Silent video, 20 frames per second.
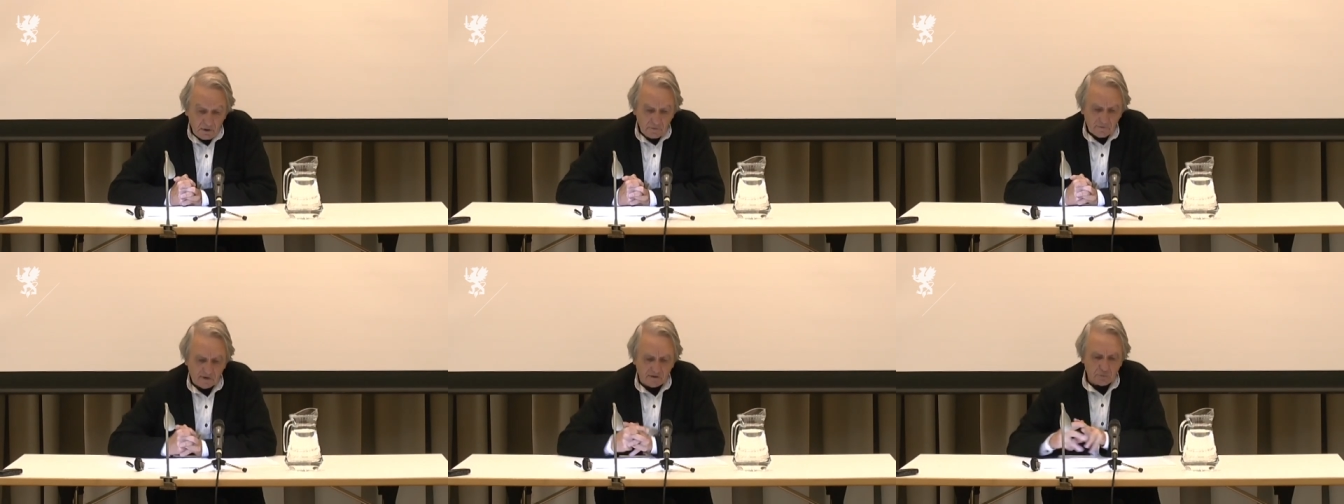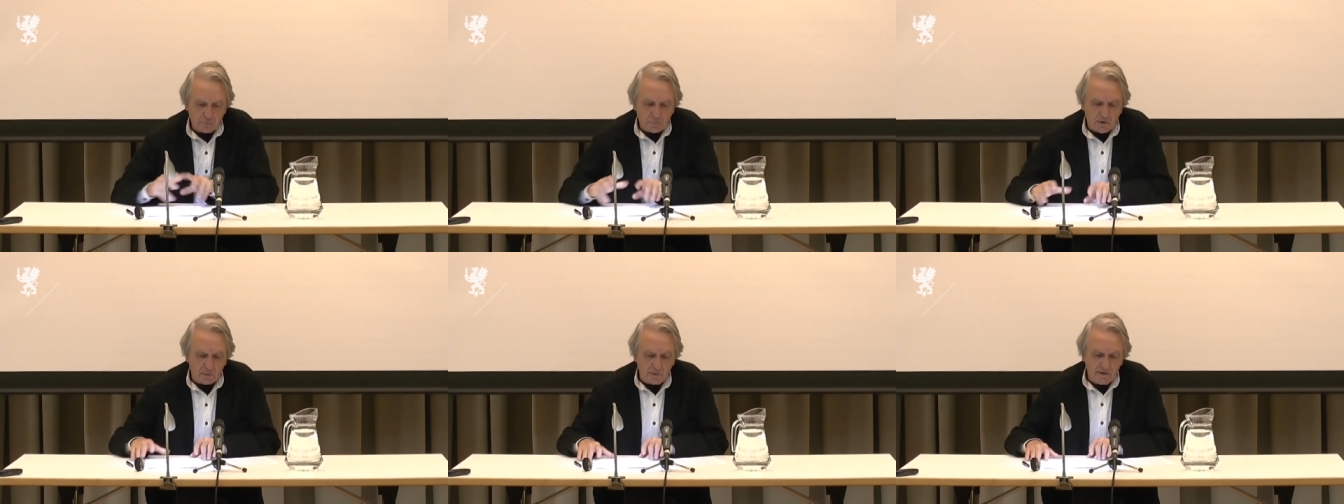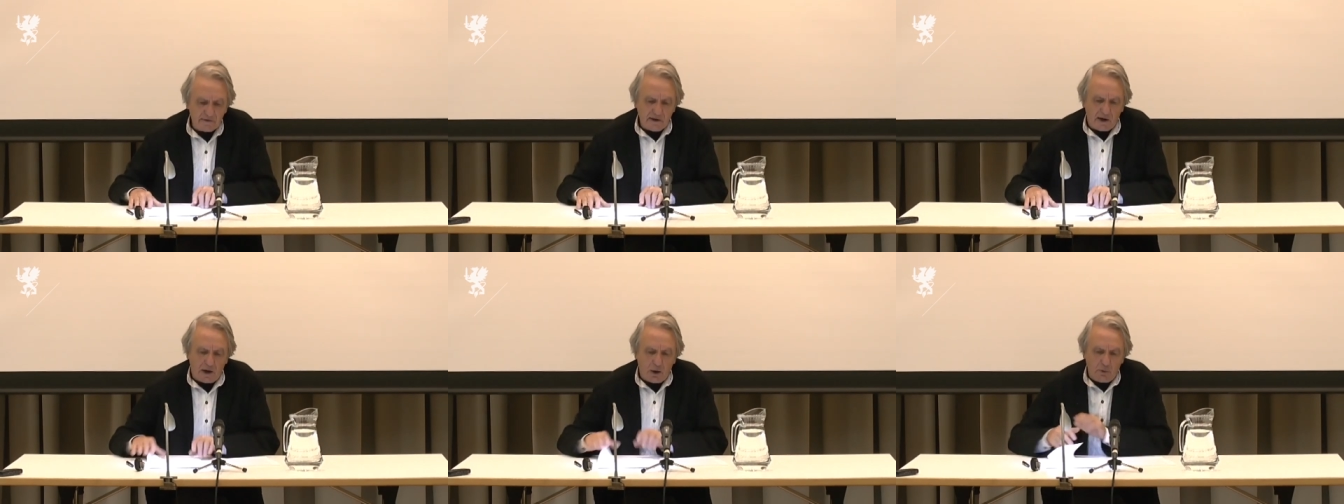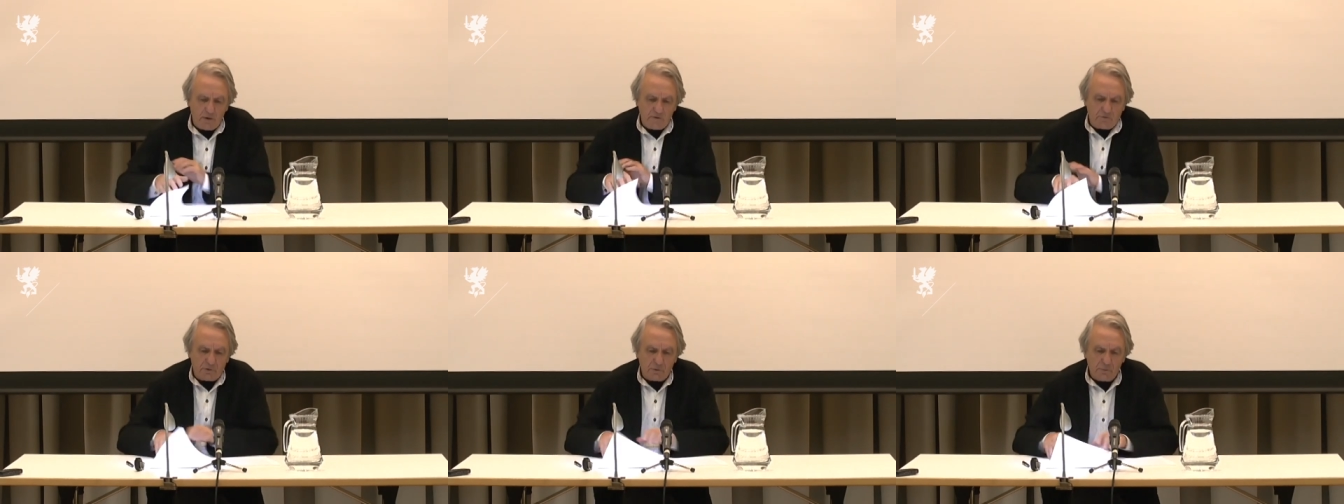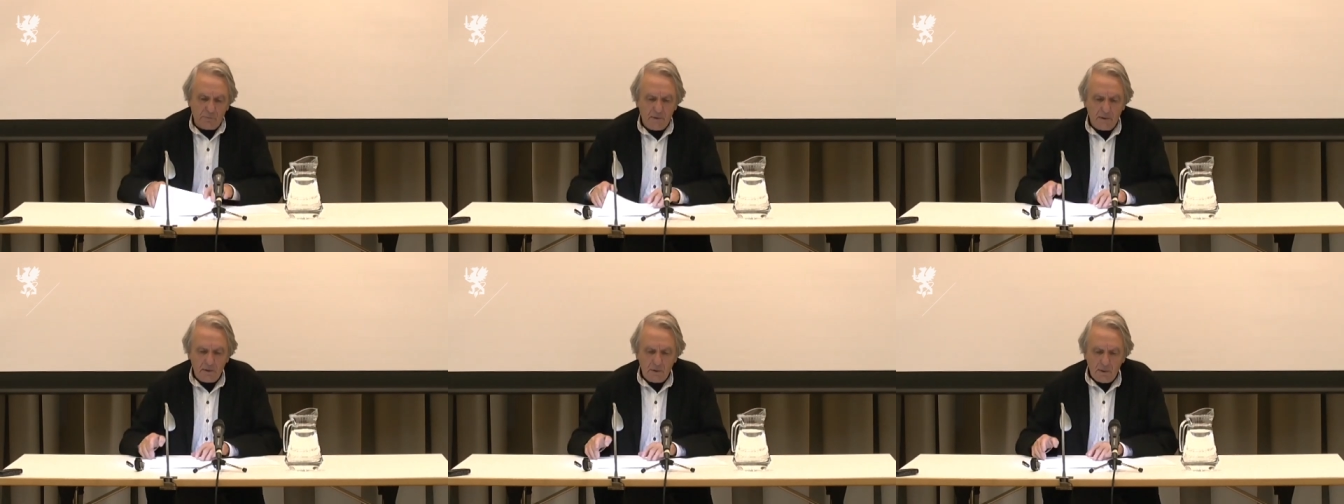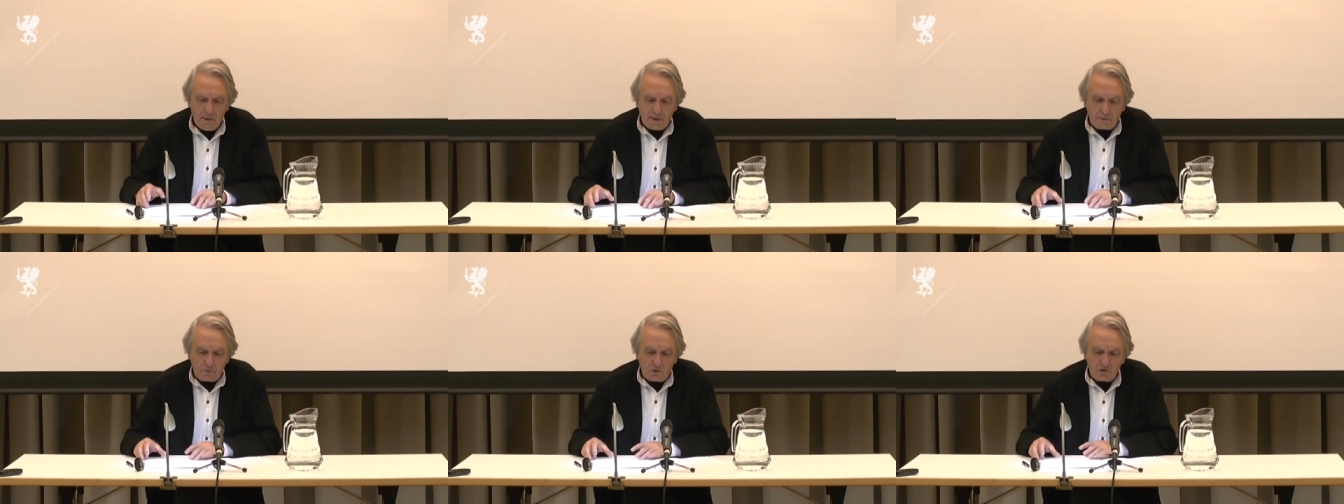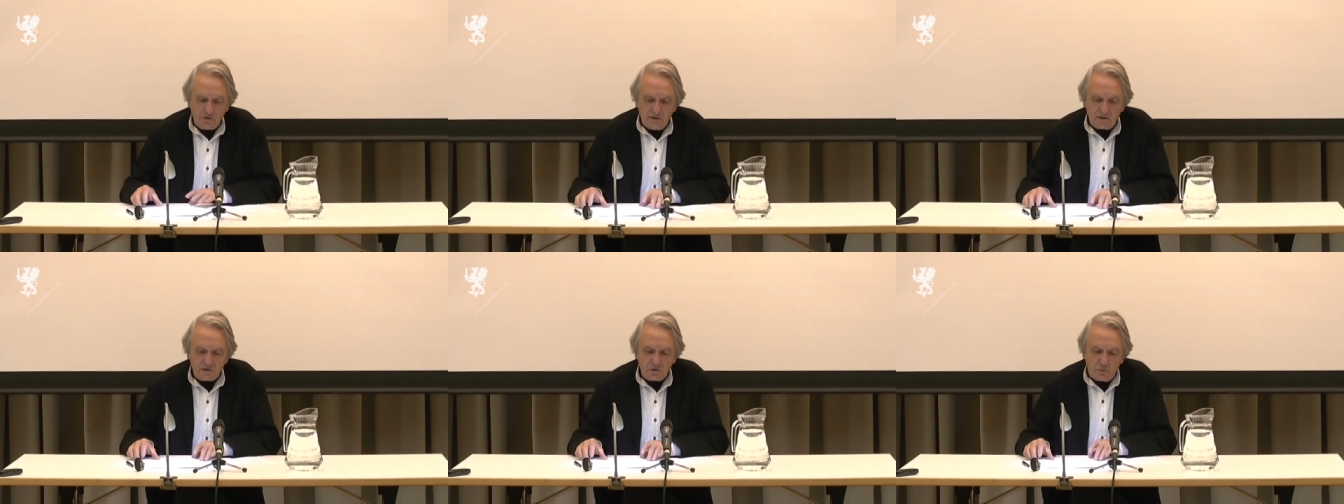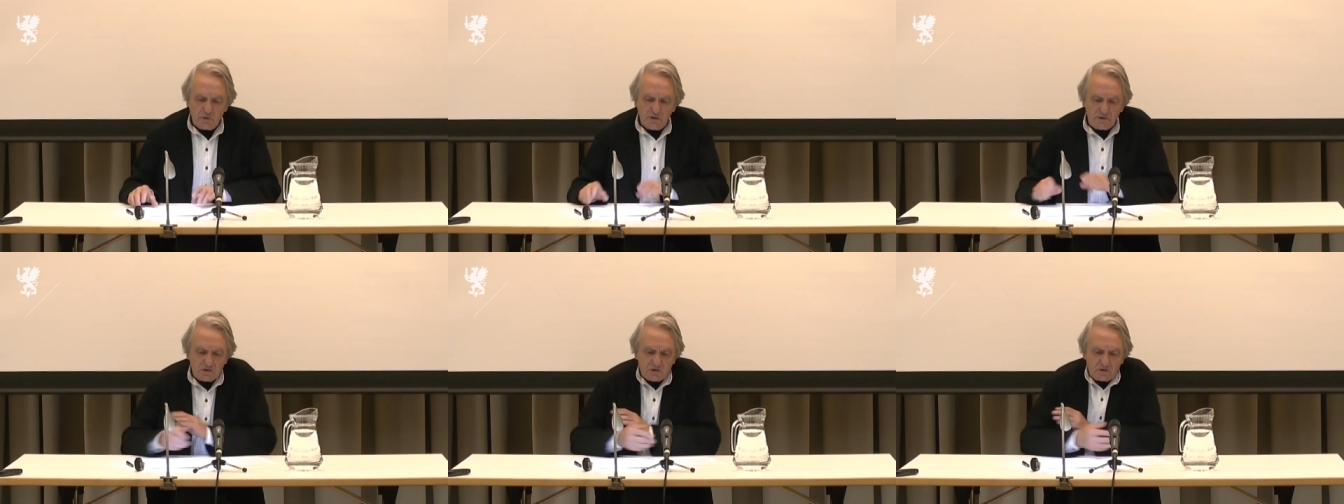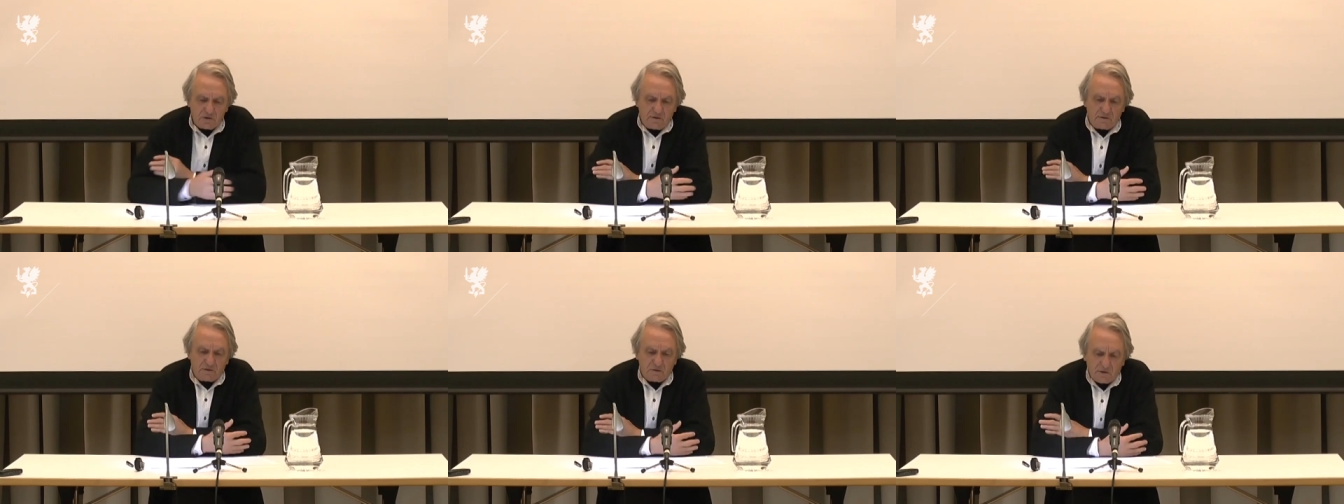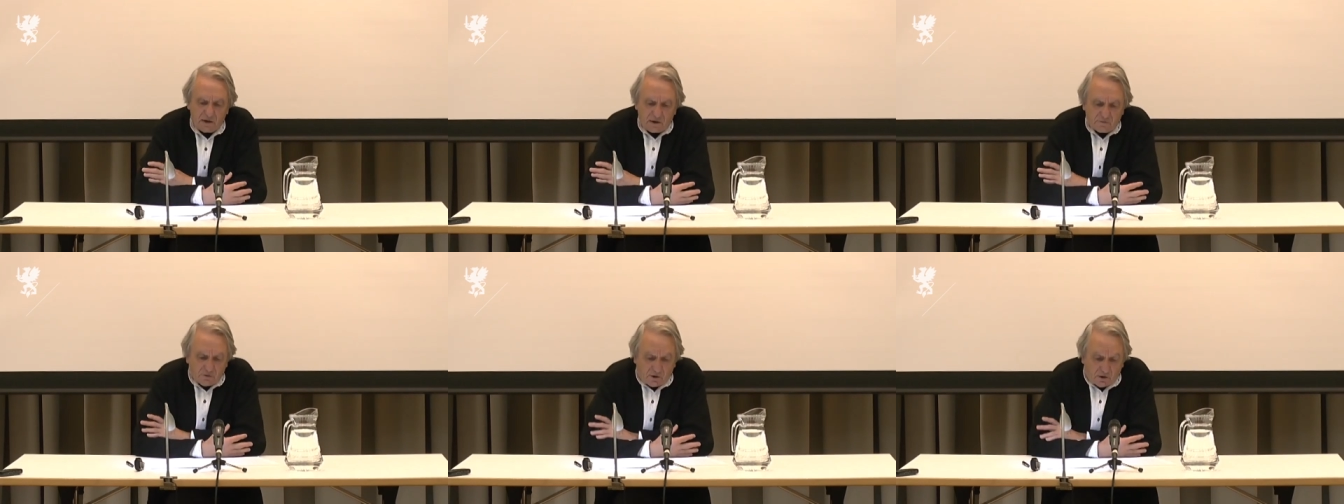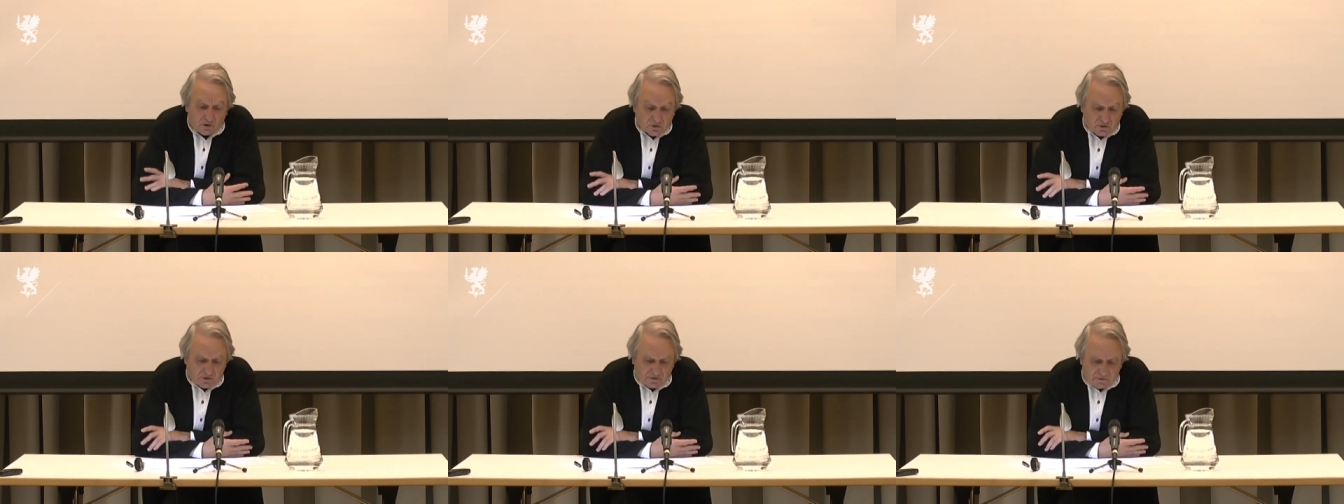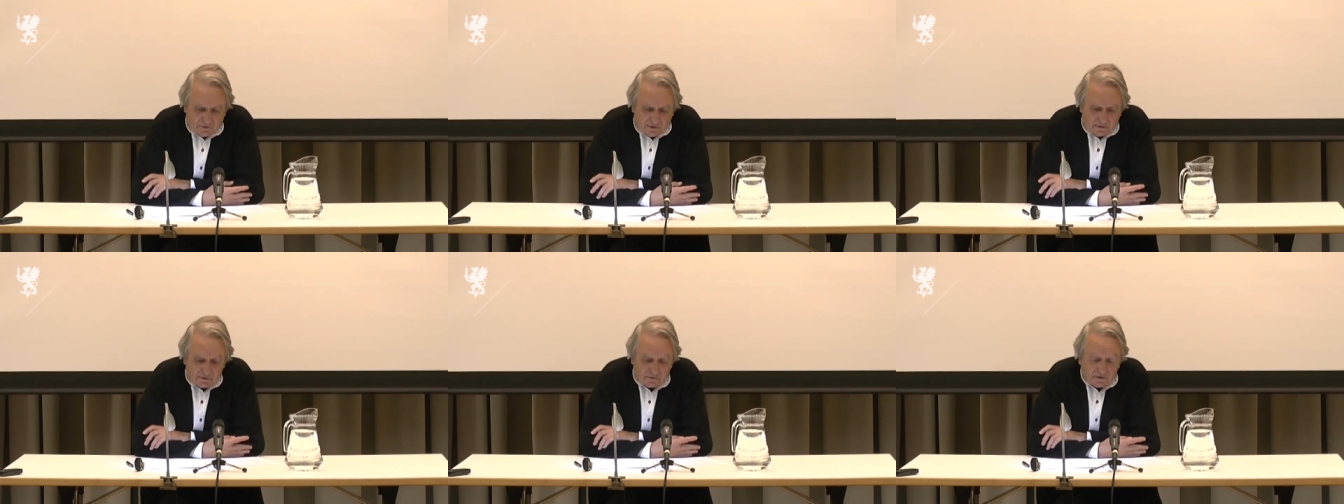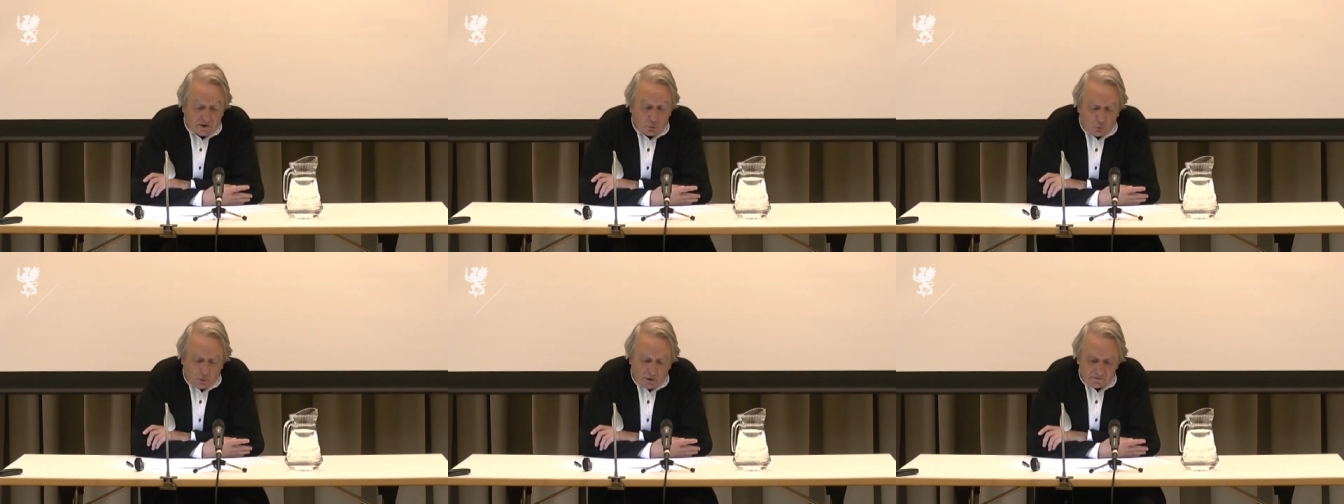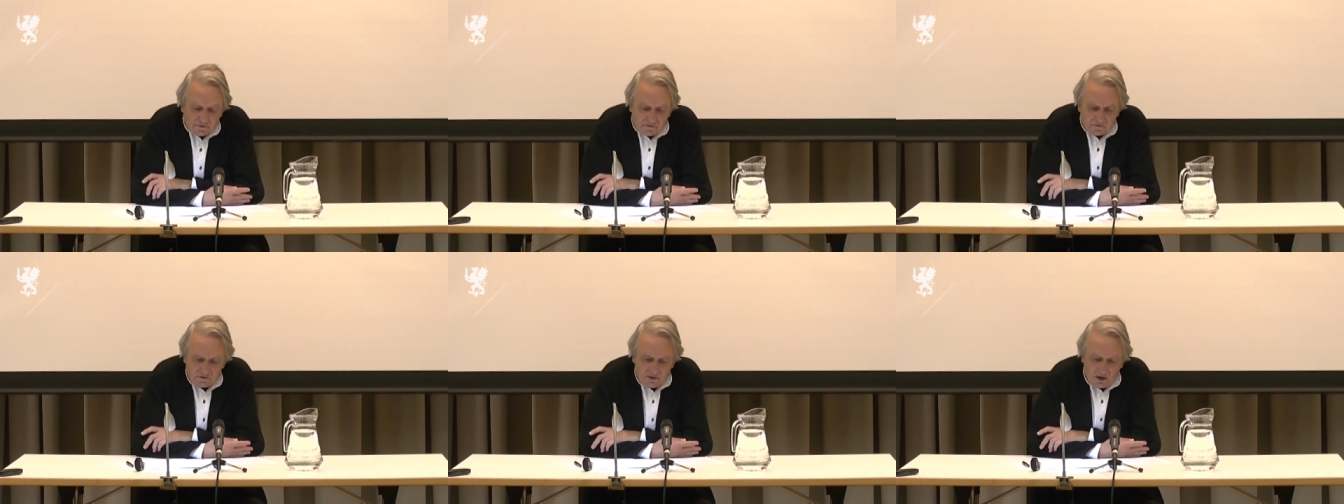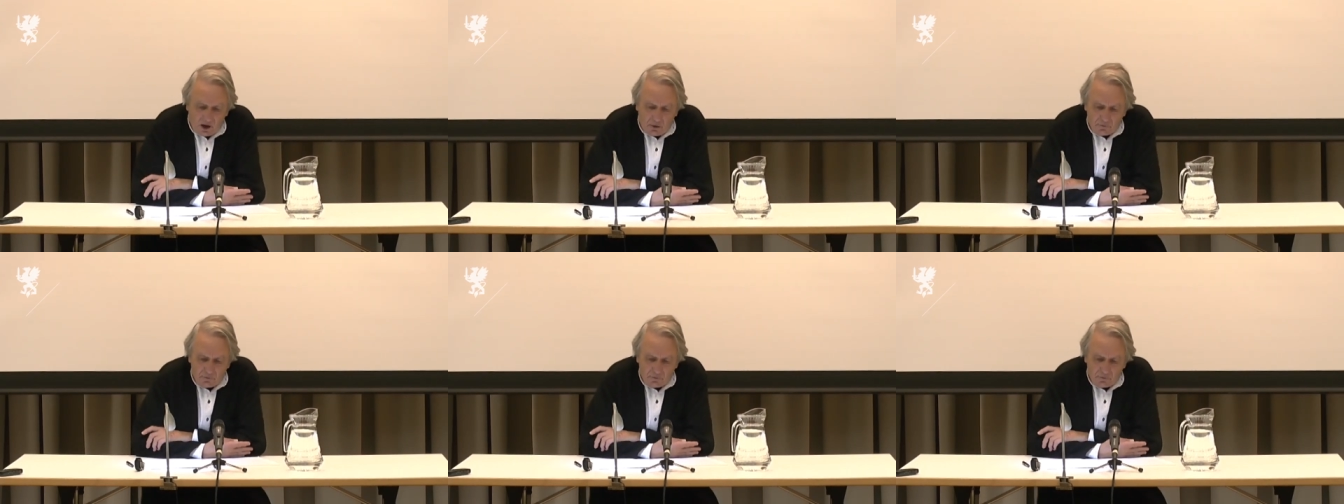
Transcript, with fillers: That spirit, however, had not yet reached its self-consciousness and was still